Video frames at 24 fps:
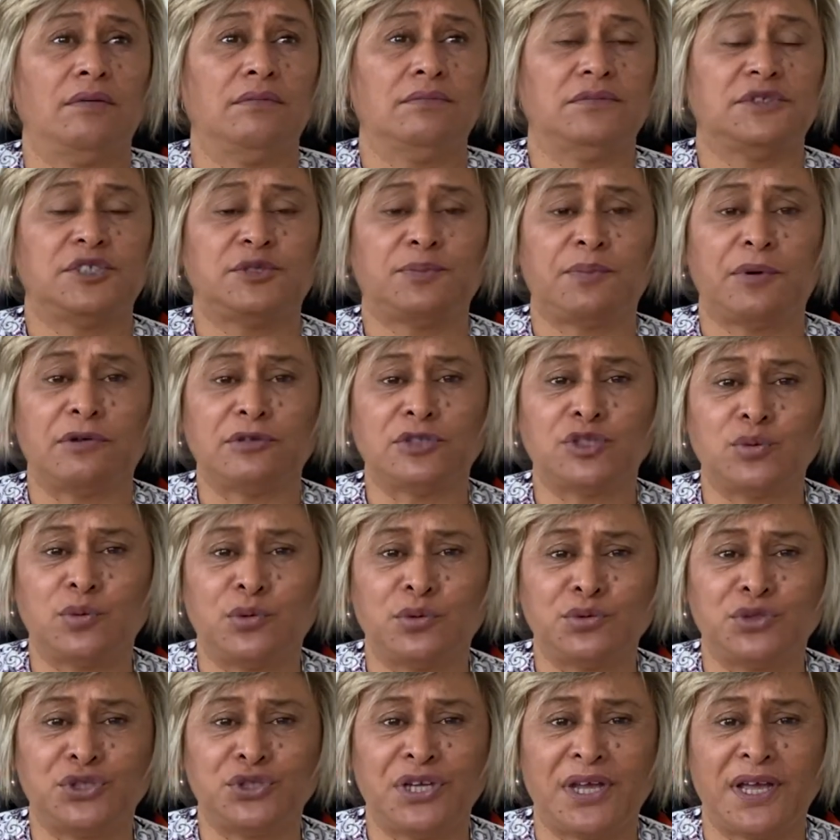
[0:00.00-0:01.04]

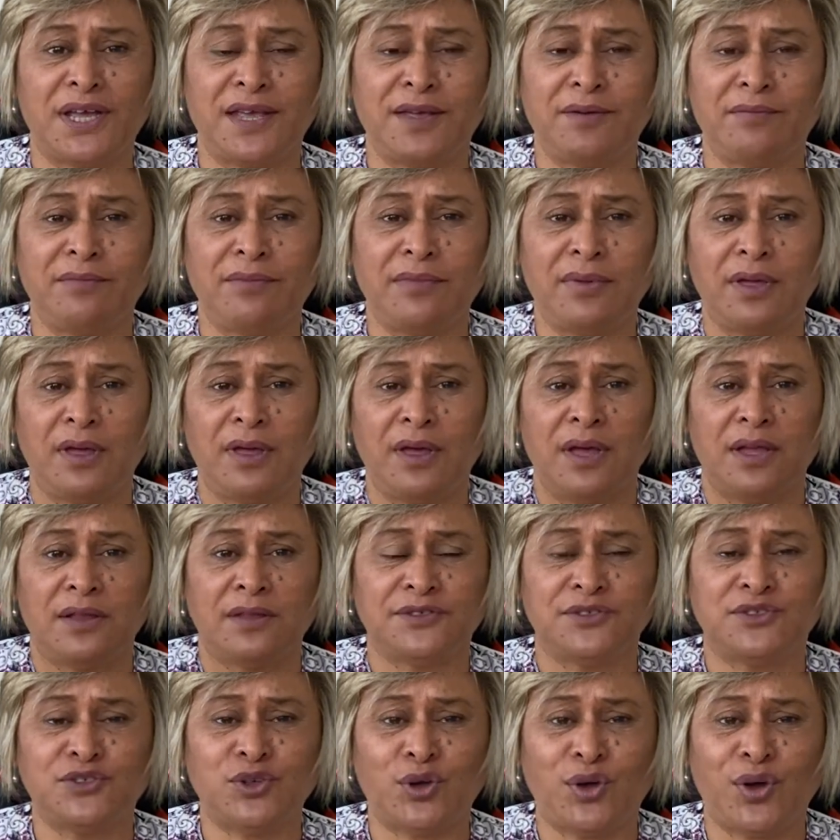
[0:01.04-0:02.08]
spiritual team, the
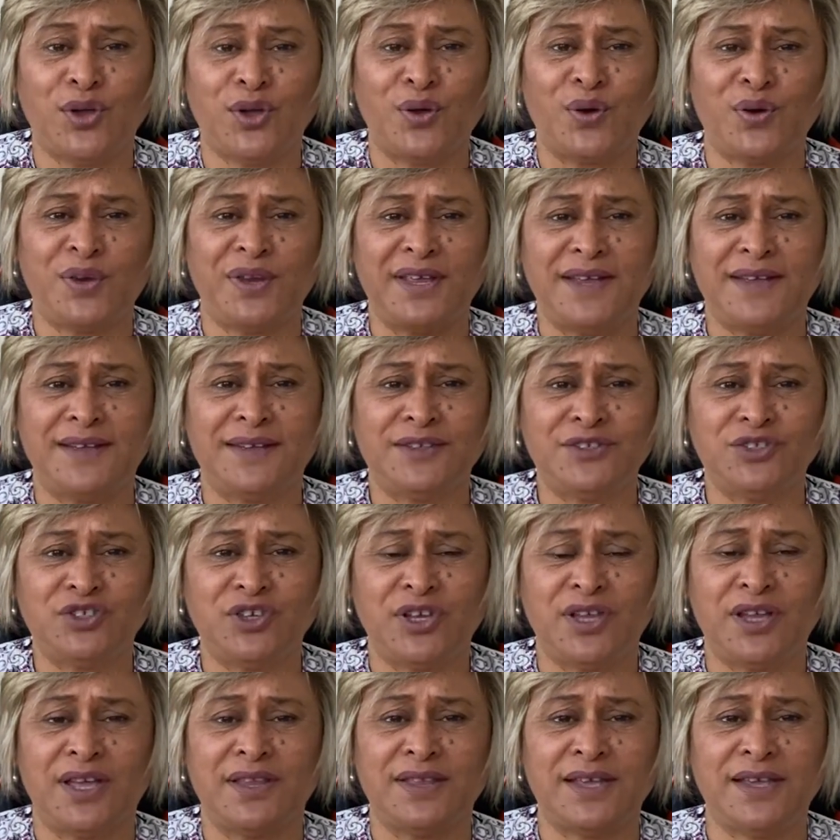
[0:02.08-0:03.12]
Zion
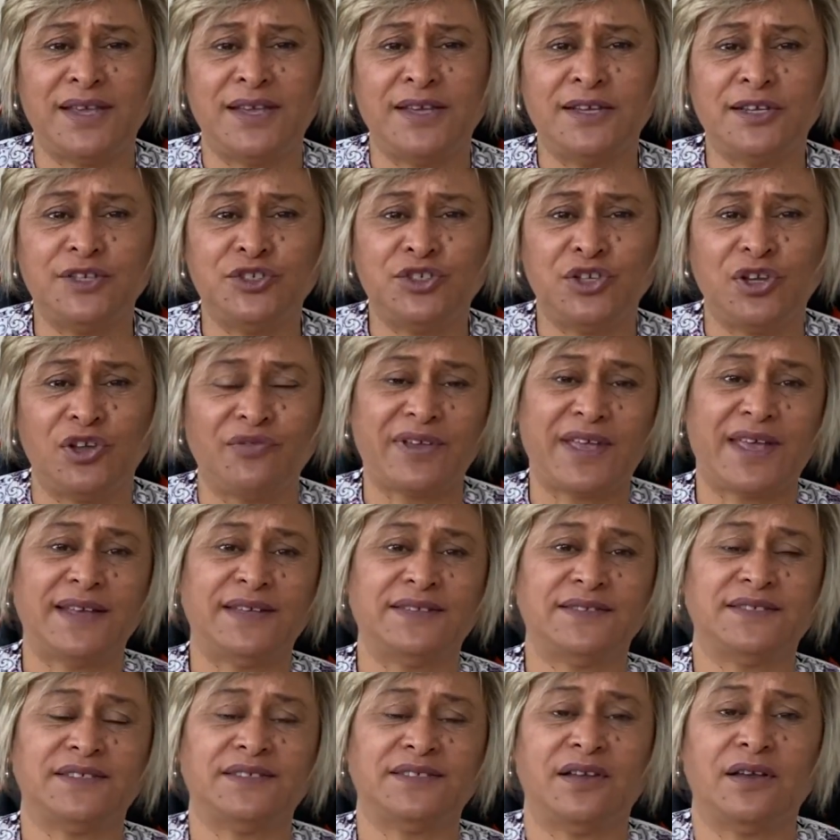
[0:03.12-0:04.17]
energy and the energy of
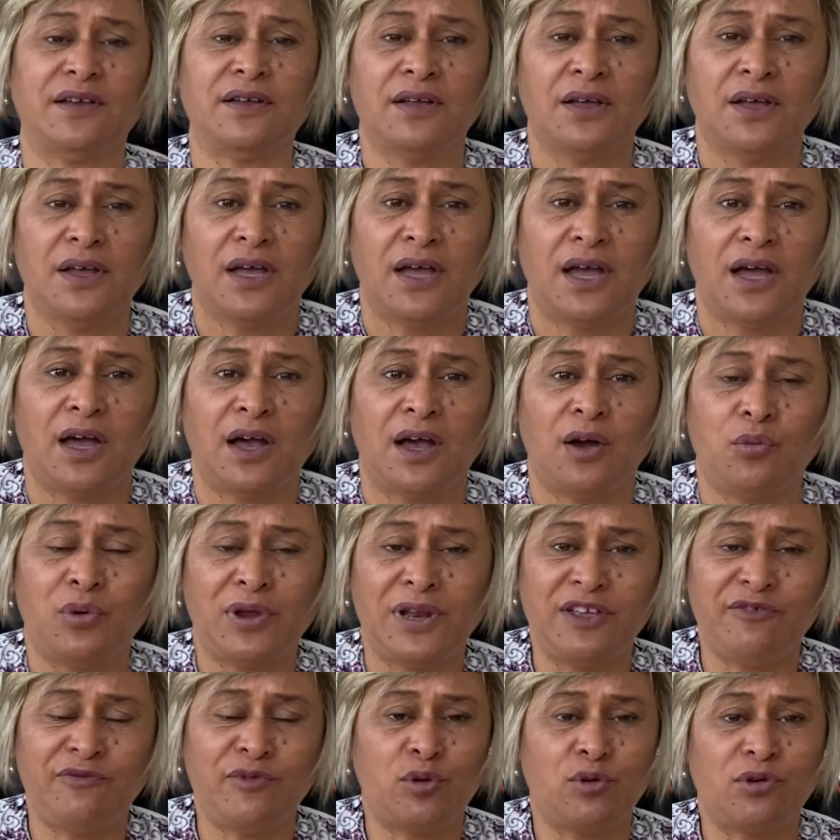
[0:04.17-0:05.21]
Cancer, we
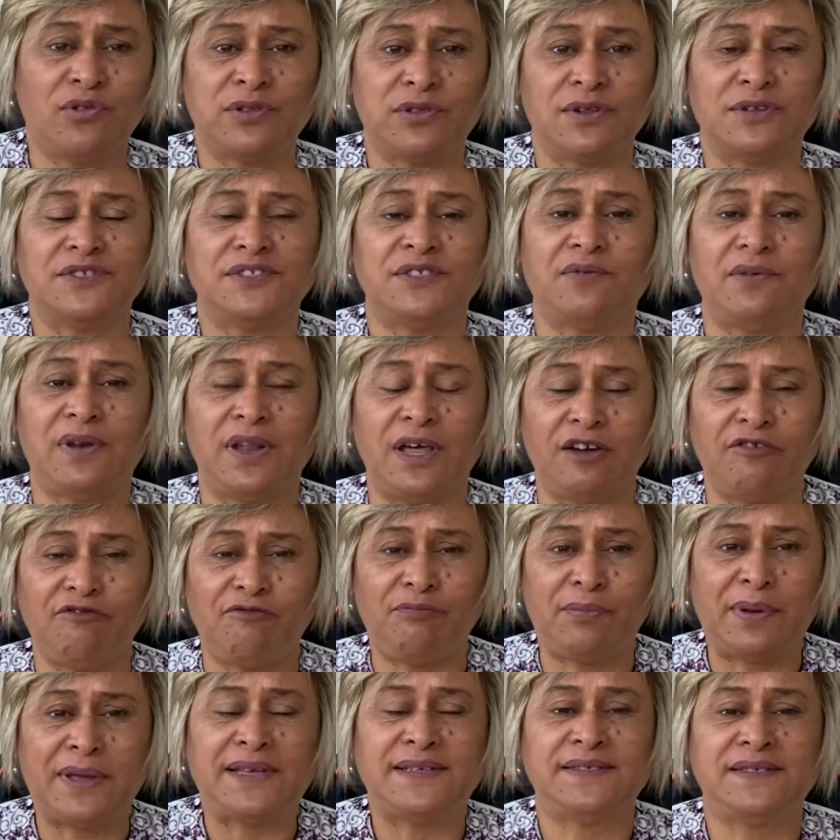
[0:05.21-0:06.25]
leave you with lots of love,
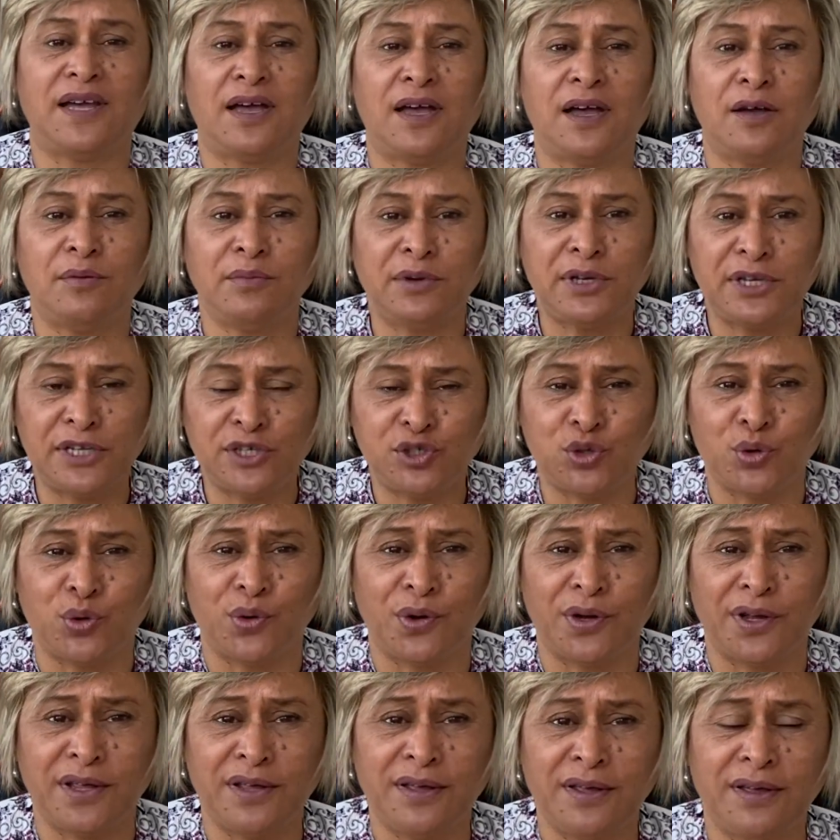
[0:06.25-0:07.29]
peace, harmony,
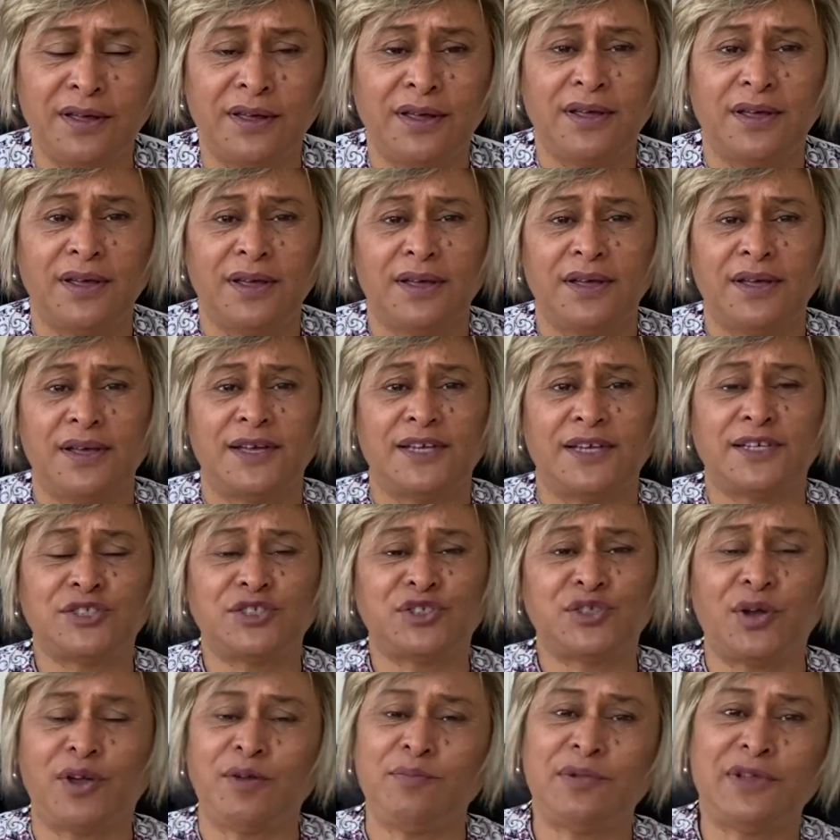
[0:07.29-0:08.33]
joy,
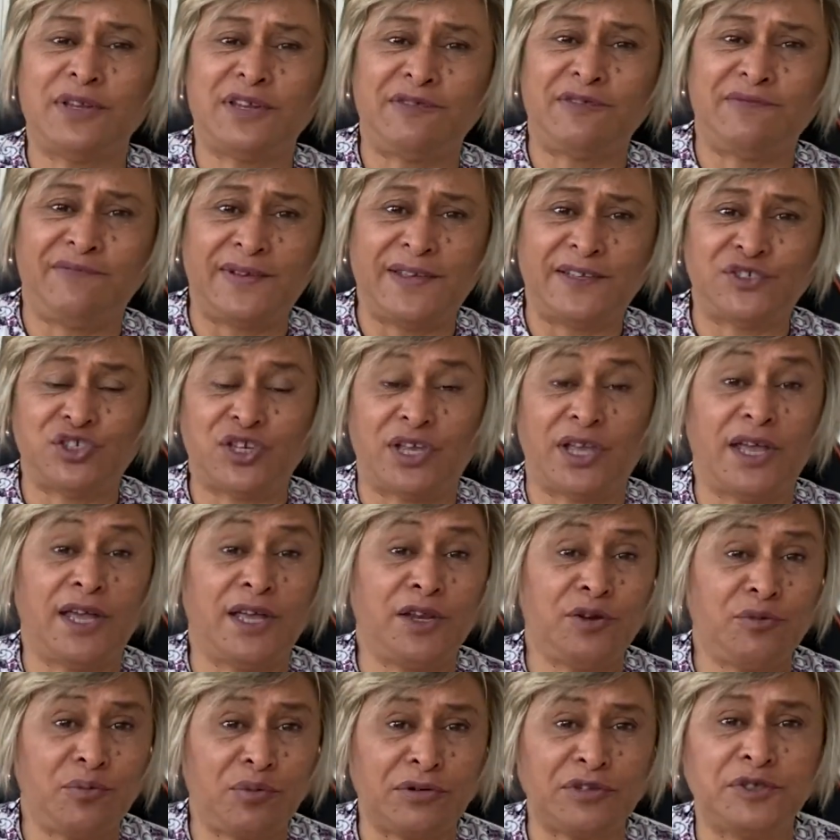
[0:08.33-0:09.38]
excitement, adventure,
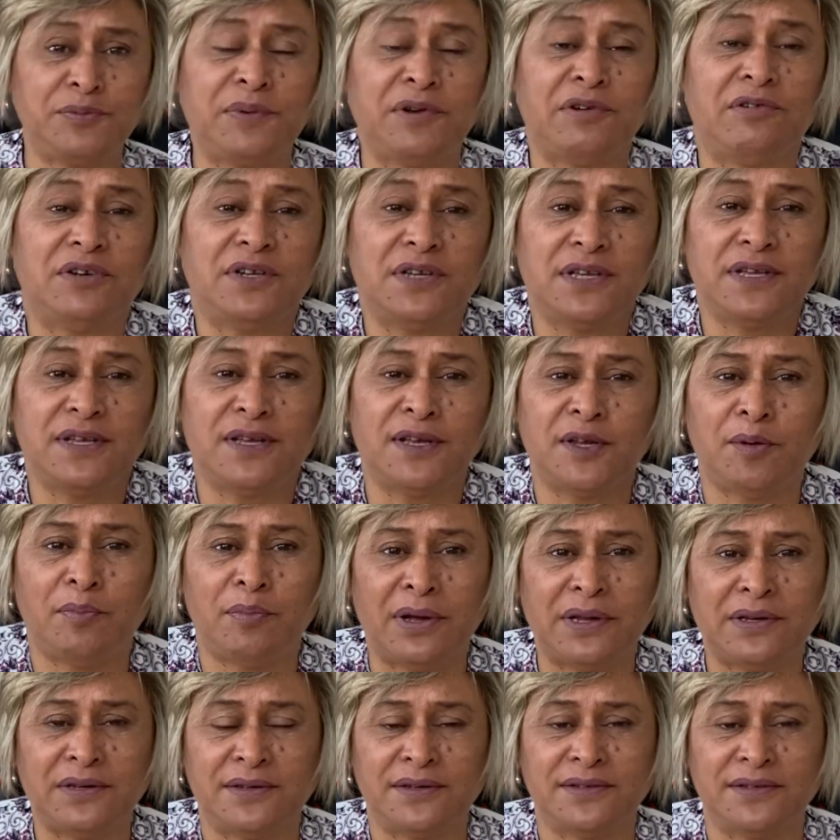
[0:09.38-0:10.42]
and prosperity in
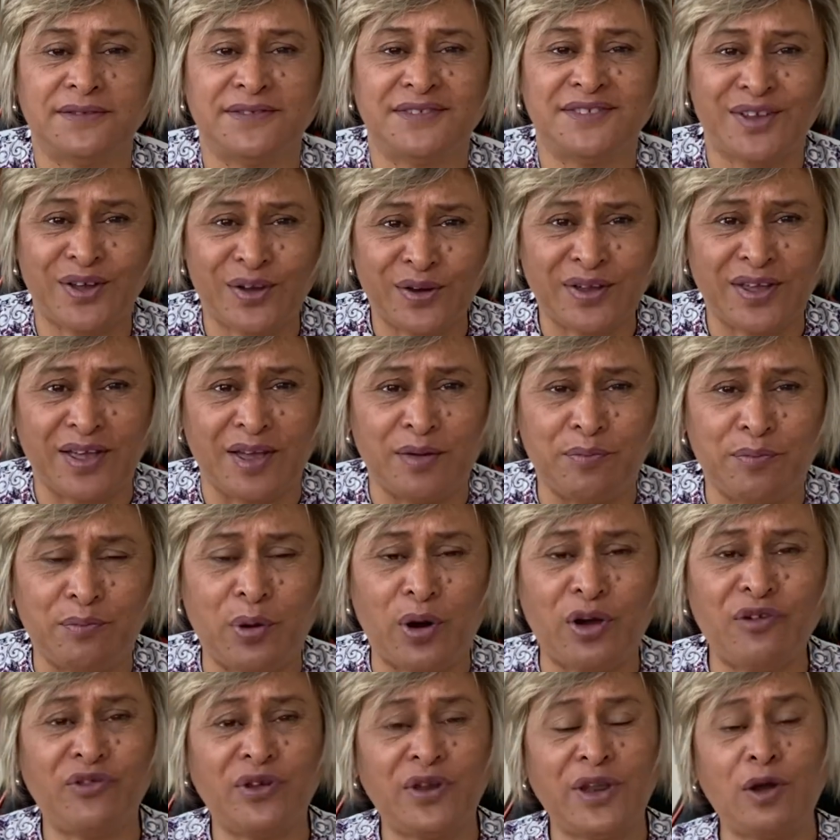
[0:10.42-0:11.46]
abundance. Okay,
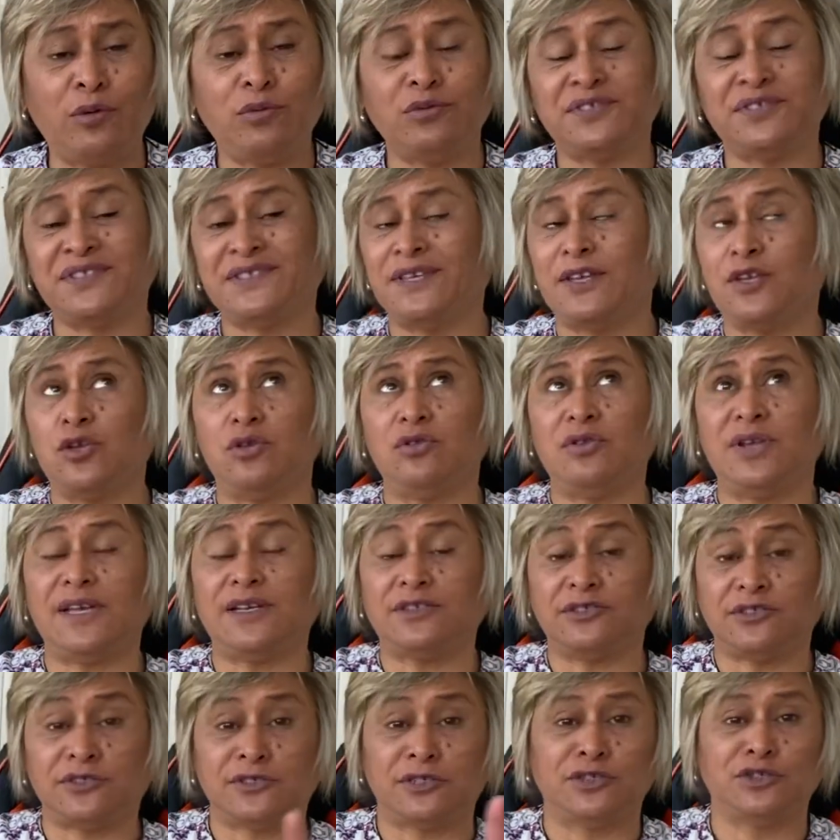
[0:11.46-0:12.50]
bye for now. We'll see you
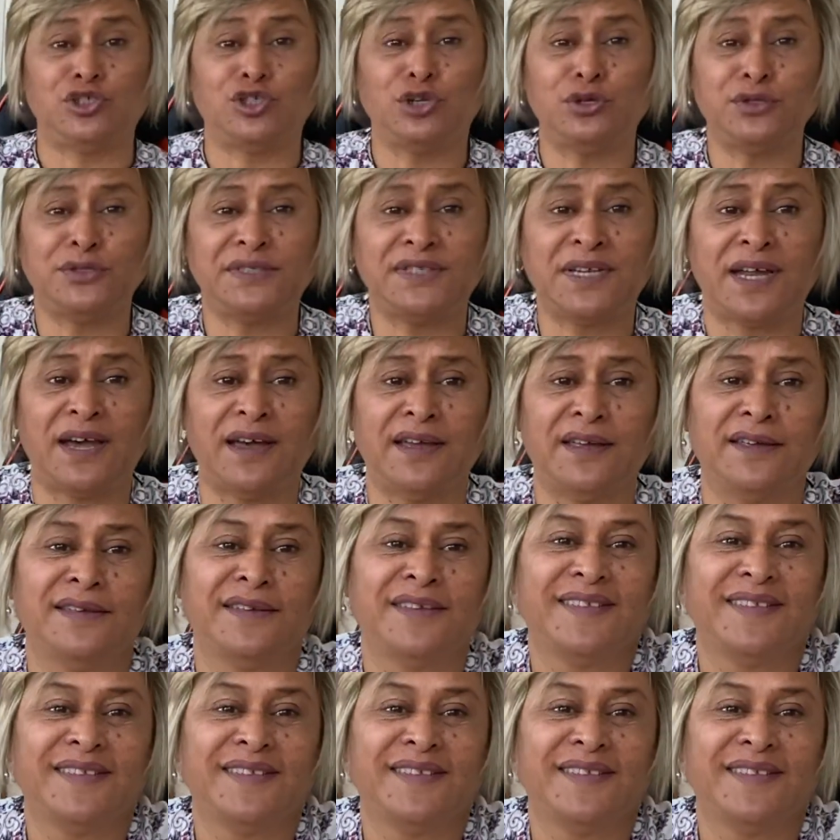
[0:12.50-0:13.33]
next Tuesday.